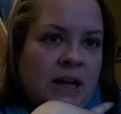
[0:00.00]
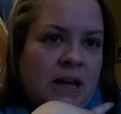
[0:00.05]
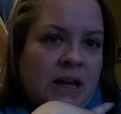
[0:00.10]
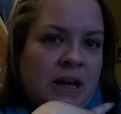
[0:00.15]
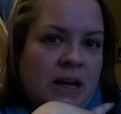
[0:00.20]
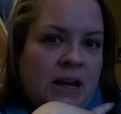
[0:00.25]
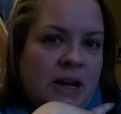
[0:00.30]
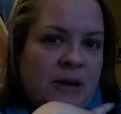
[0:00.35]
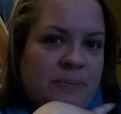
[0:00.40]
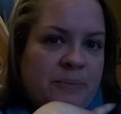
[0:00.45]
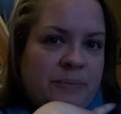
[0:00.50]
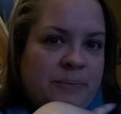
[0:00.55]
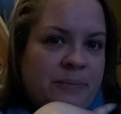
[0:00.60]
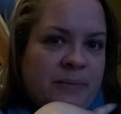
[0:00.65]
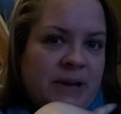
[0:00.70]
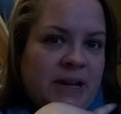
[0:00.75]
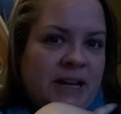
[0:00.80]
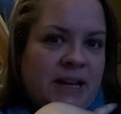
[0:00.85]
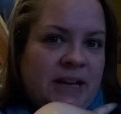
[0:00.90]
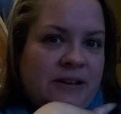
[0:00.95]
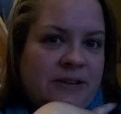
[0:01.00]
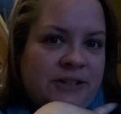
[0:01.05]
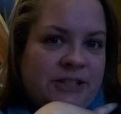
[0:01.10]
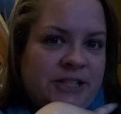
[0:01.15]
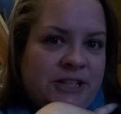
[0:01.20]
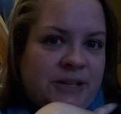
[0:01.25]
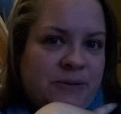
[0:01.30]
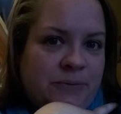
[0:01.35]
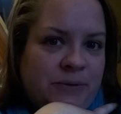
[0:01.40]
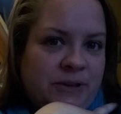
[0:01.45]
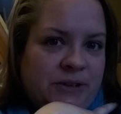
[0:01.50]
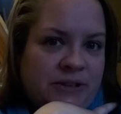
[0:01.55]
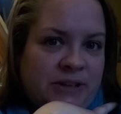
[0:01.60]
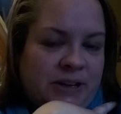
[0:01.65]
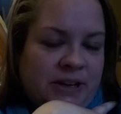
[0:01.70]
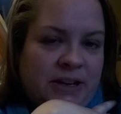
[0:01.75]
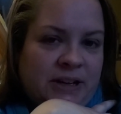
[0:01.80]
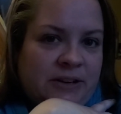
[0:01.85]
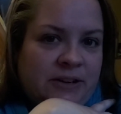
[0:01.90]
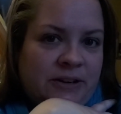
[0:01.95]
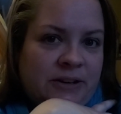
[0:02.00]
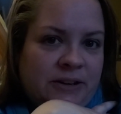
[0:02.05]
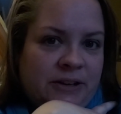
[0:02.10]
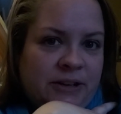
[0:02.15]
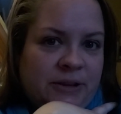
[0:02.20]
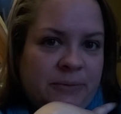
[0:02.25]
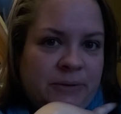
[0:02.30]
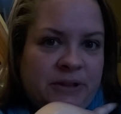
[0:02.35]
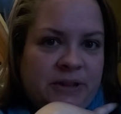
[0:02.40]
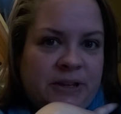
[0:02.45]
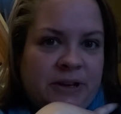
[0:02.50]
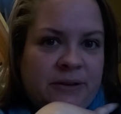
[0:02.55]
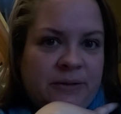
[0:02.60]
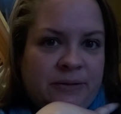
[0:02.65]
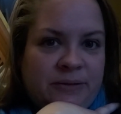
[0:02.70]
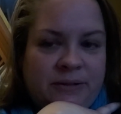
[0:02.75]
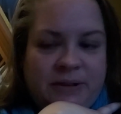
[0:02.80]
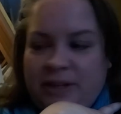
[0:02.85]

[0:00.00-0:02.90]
Um, energy will not hurt you without,